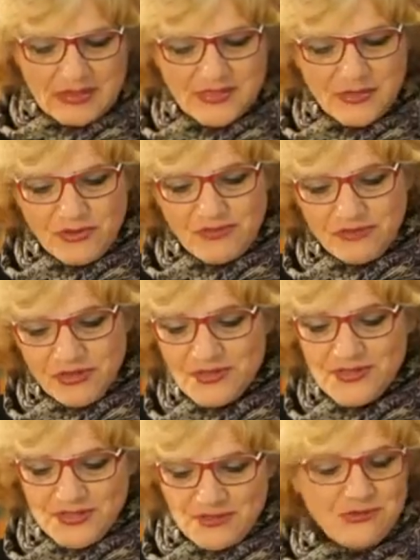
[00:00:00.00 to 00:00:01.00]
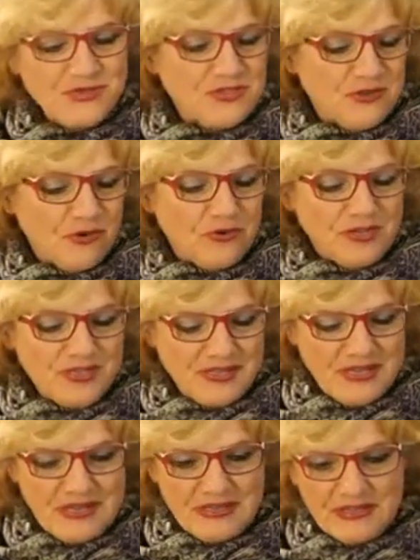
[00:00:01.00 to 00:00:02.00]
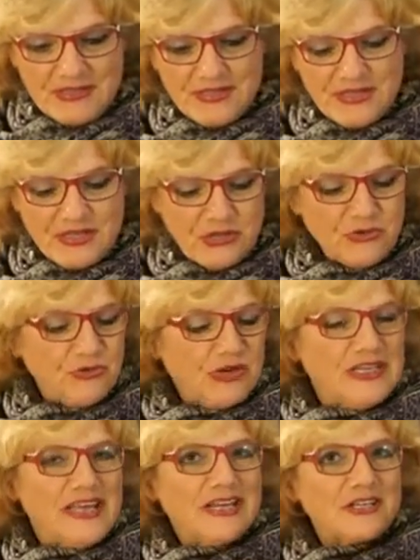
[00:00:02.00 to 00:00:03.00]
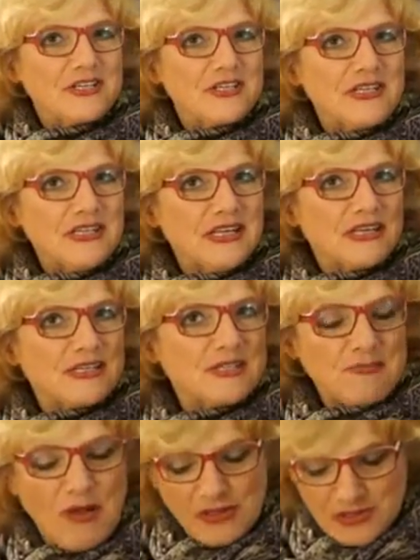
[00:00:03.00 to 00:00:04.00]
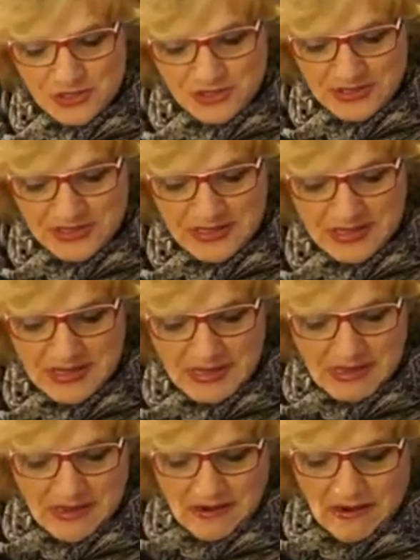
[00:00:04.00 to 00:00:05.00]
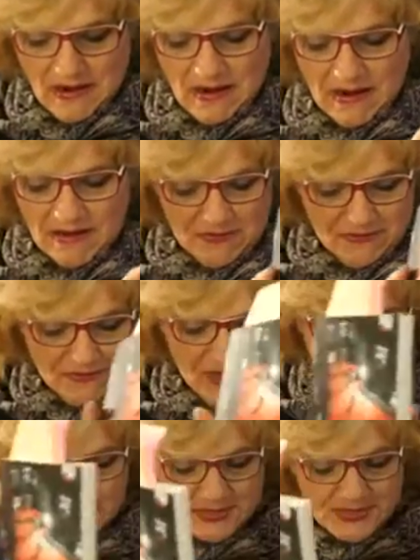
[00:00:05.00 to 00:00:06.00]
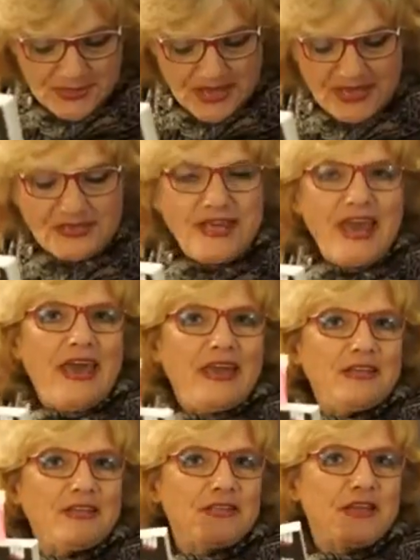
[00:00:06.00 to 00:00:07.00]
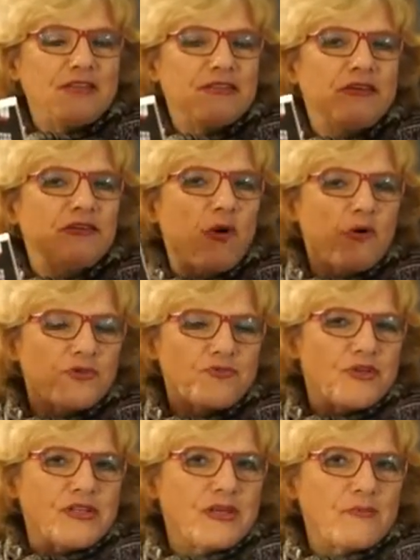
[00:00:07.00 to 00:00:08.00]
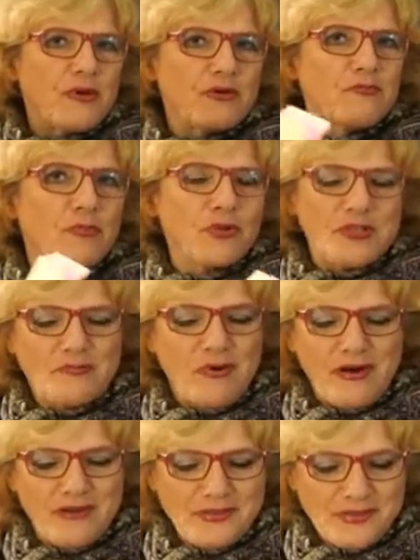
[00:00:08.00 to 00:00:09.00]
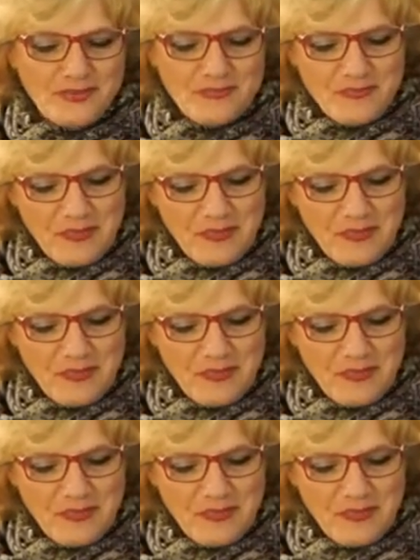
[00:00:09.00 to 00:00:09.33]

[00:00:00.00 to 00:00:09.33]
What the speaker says: So the first two stories in this new collection, Expulsion, are face and hand, and they're not really about body parts.